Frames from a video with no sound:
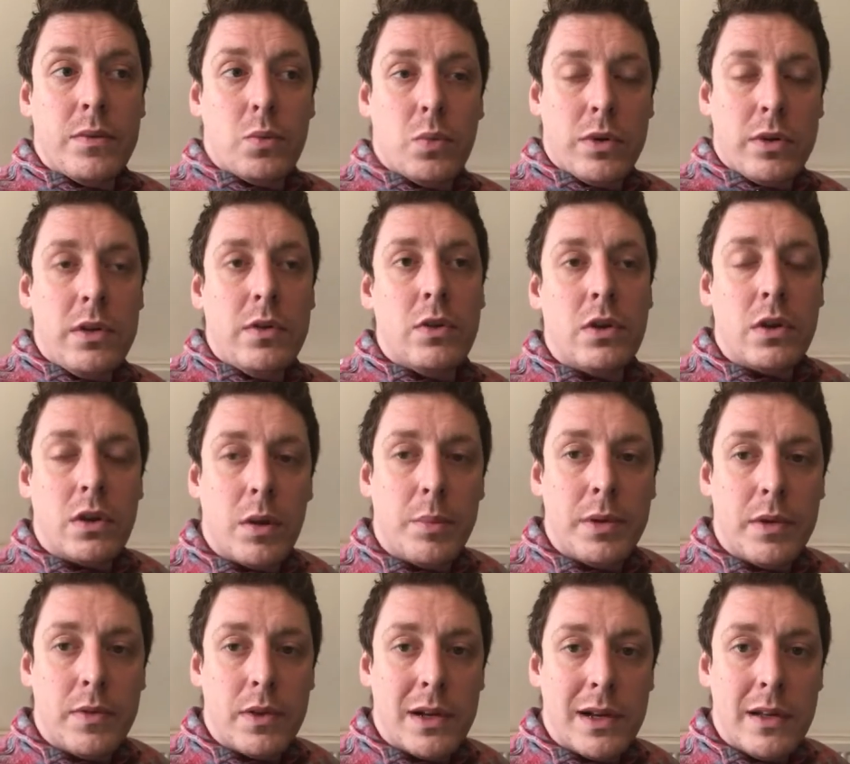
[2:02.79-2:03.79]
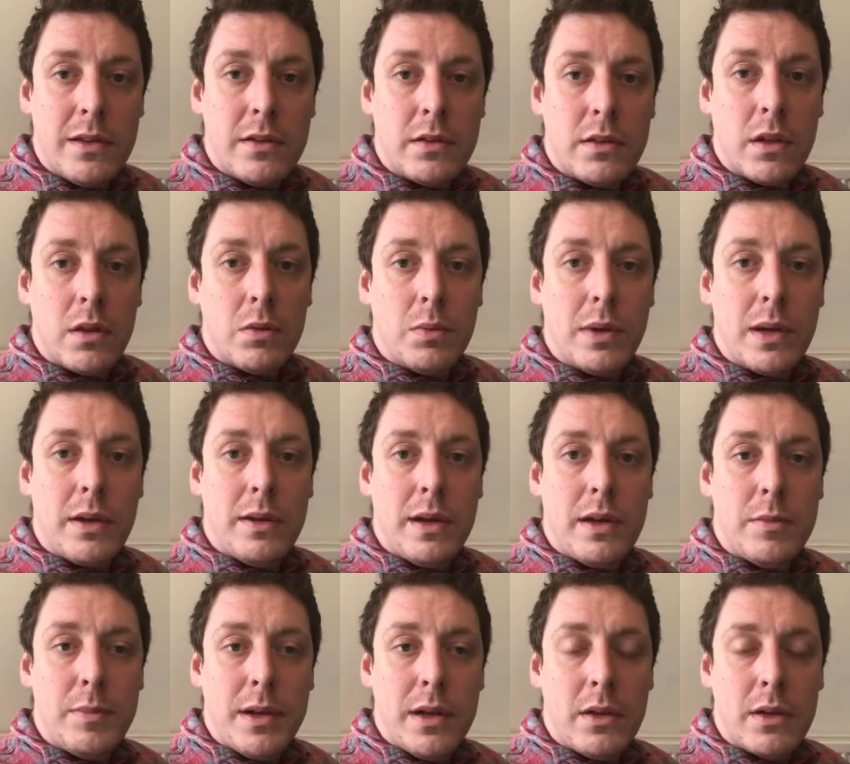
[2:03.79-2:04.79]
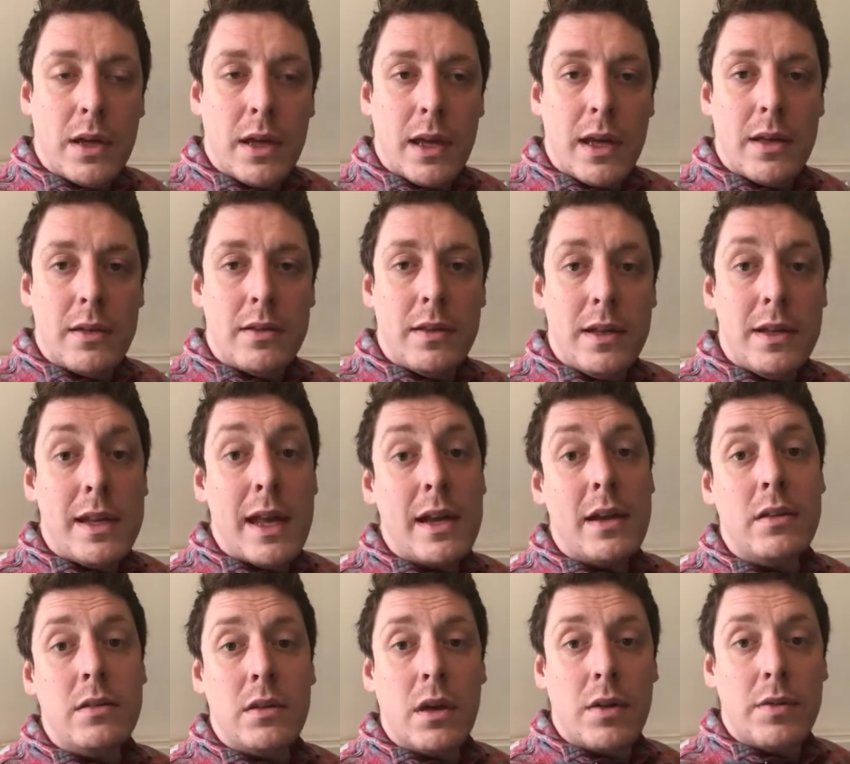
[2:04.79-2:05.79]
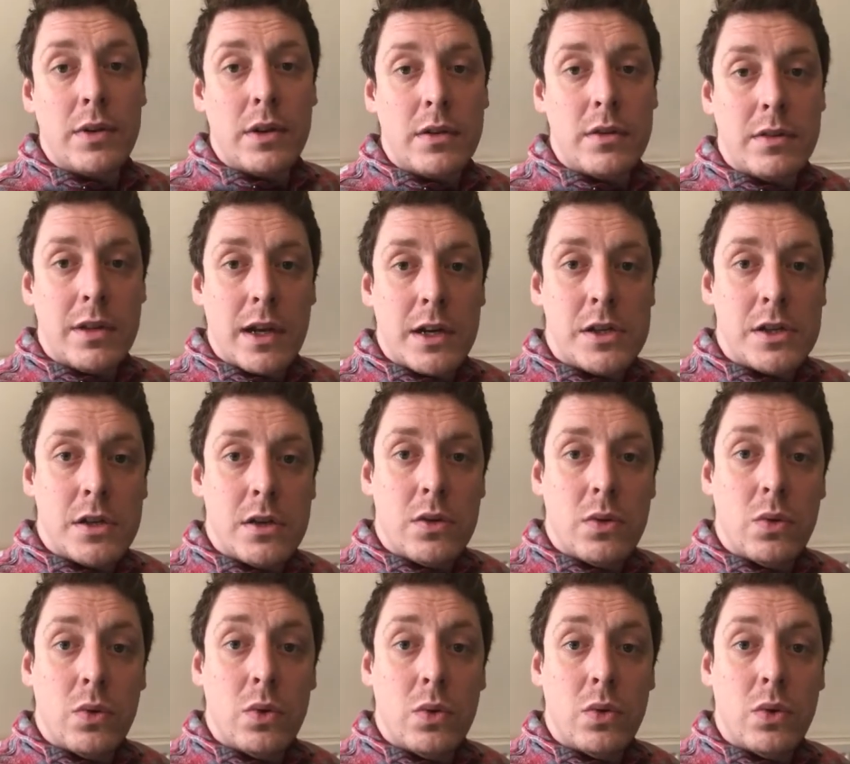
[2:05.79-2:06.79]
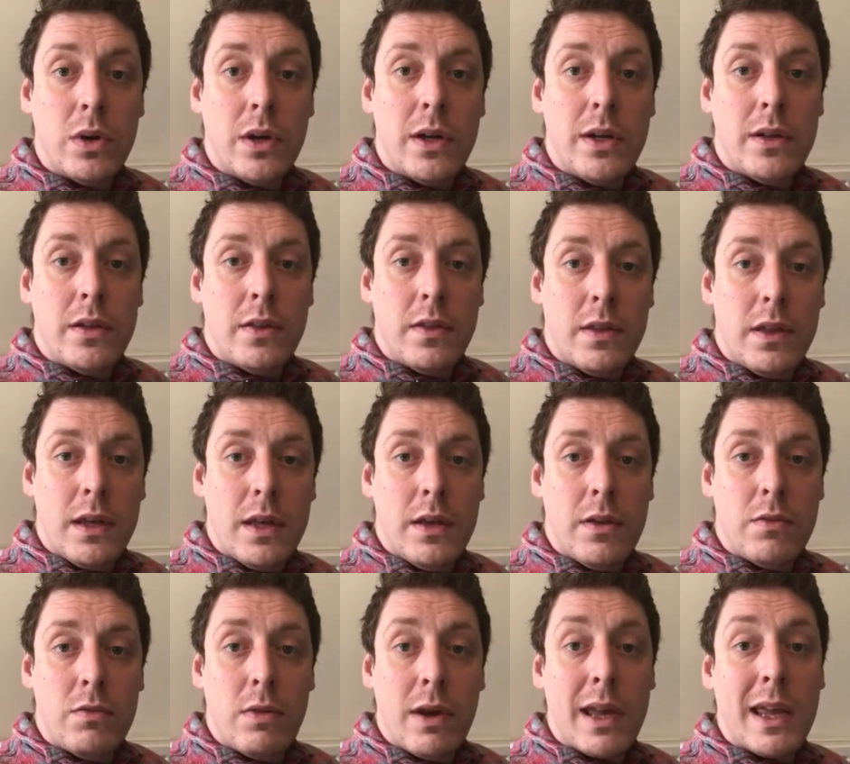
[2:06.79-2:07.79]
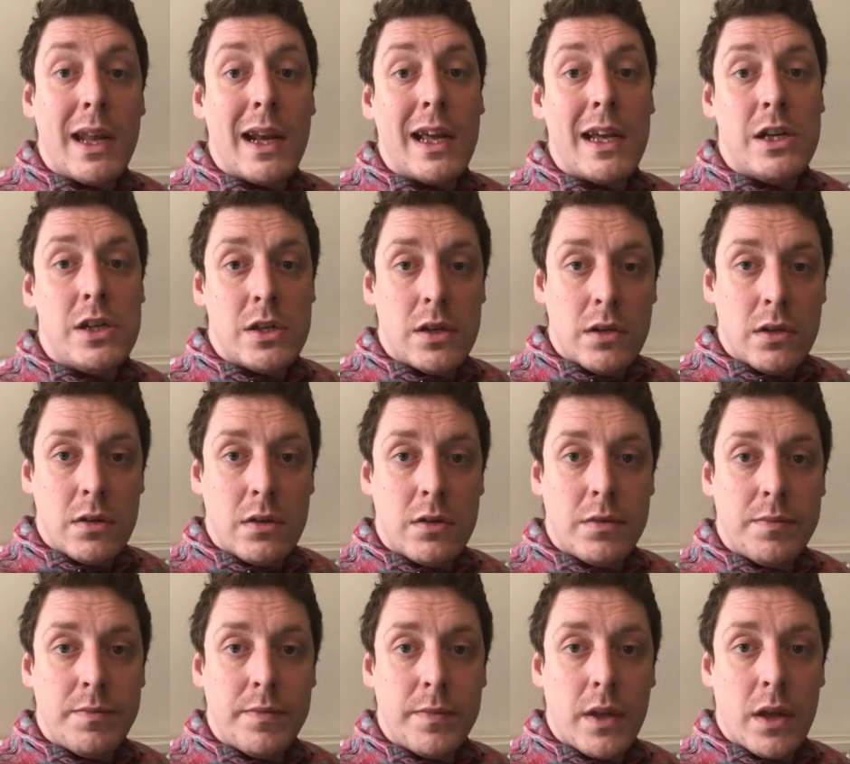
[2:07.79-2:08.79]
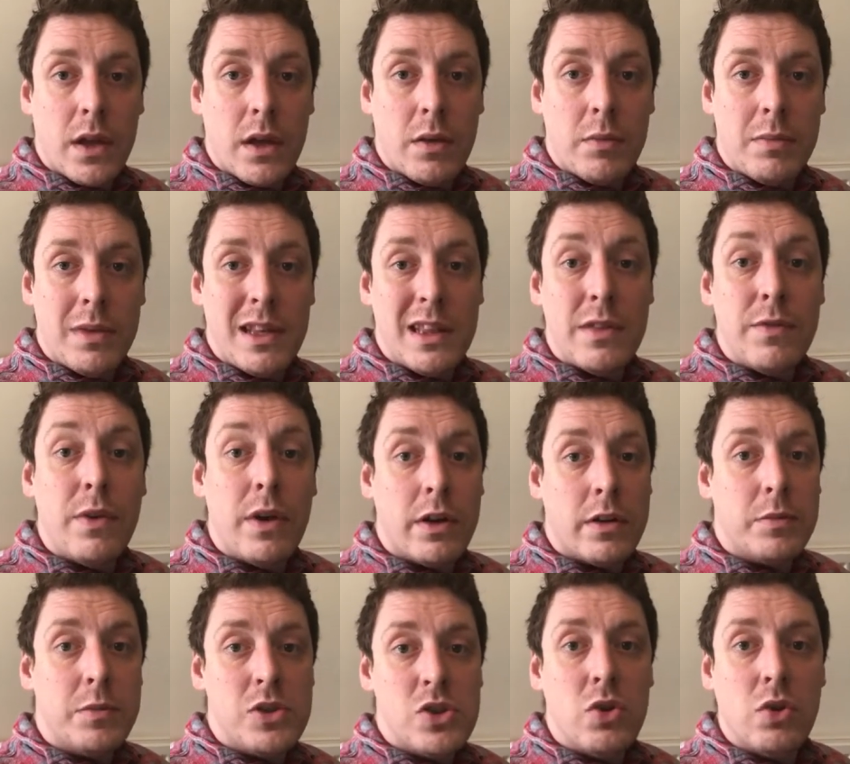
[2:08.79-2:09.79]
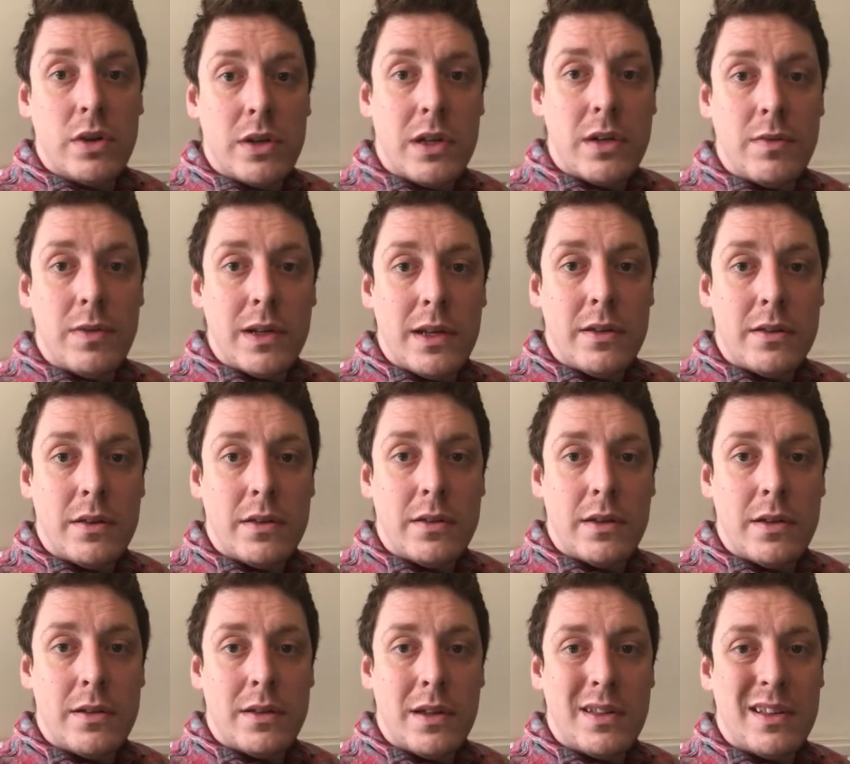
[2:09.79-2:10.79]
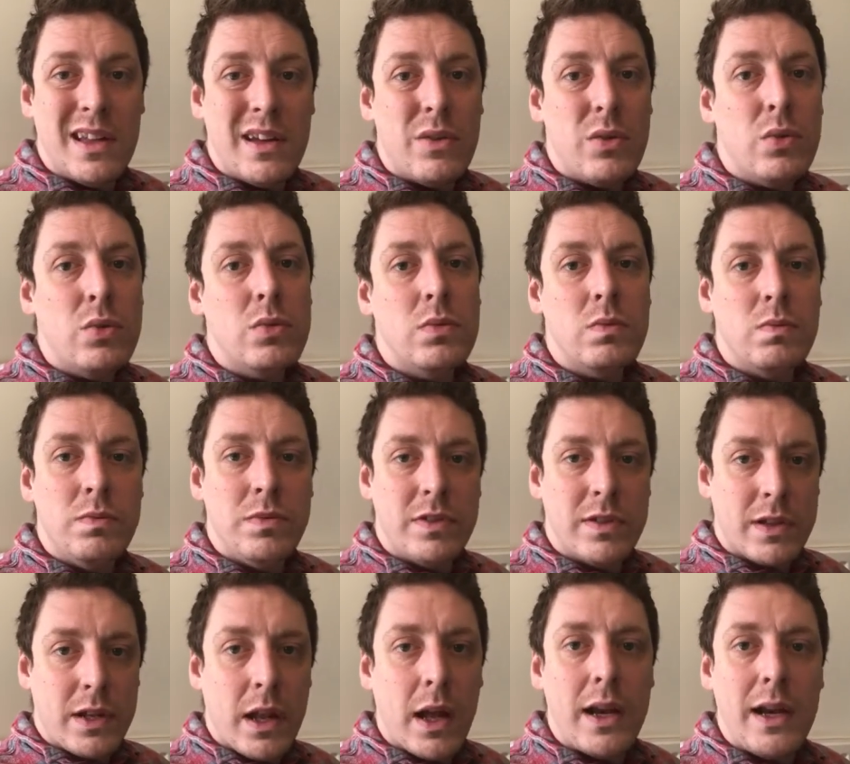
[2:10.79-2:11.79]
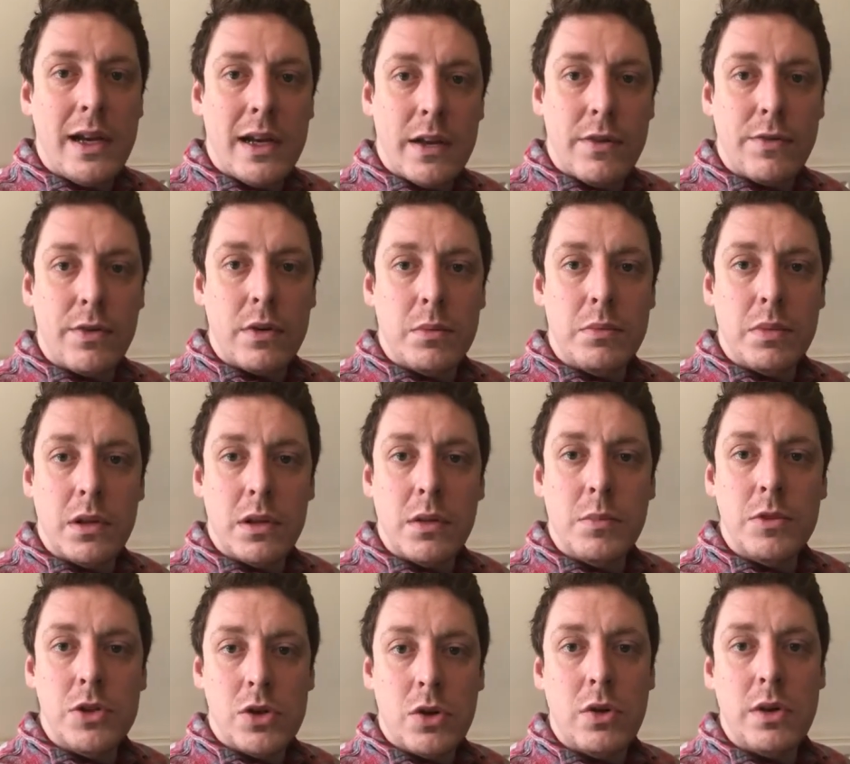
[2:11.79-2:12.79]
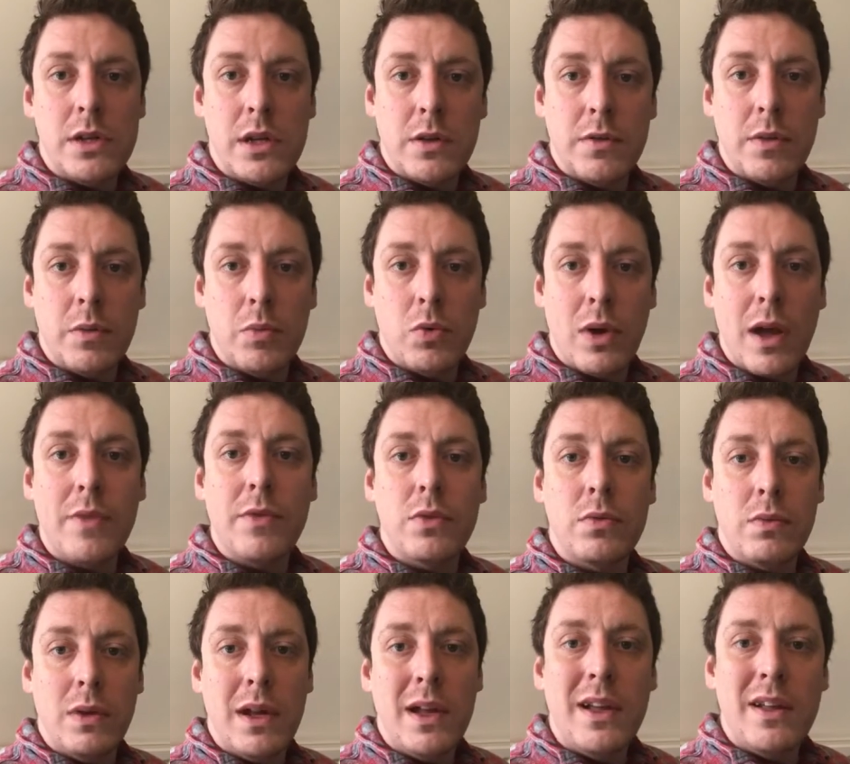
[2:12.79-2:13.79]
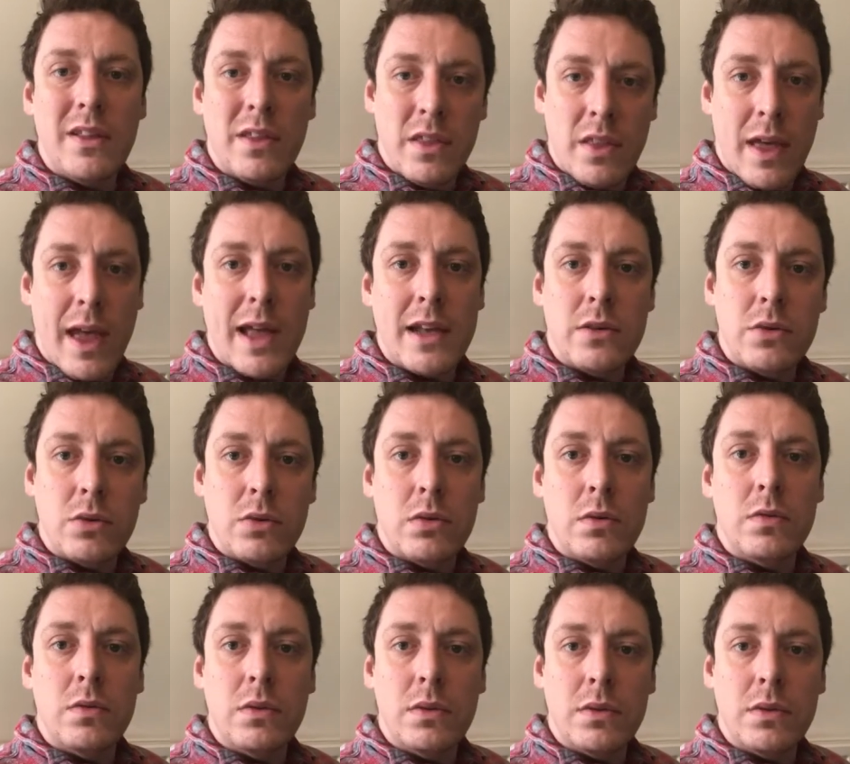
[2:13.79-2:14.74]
once you've got a copy of your lease, though, where you need to be looking is the tenants' covenants section or the regulations. In the vast majority of leases, they're all slightly different, but the majority of them will have that or